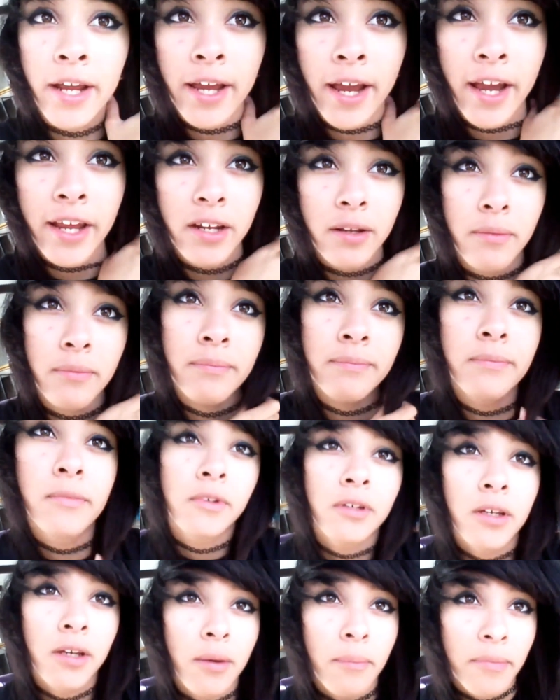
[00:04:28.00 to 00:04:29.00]
and I kind of
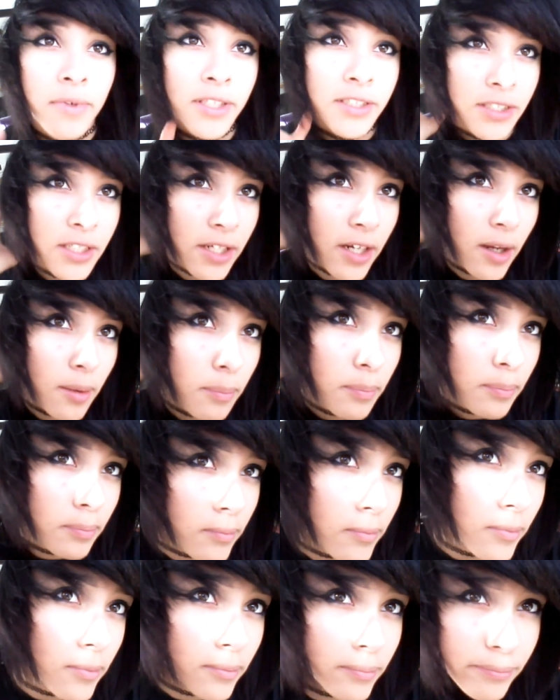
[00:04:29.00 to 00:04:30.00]
messed it up.
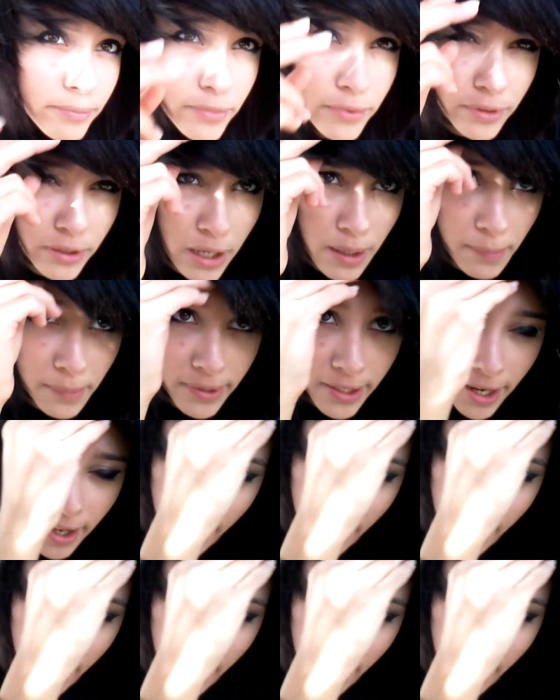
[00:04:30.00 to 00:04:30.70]
I mean,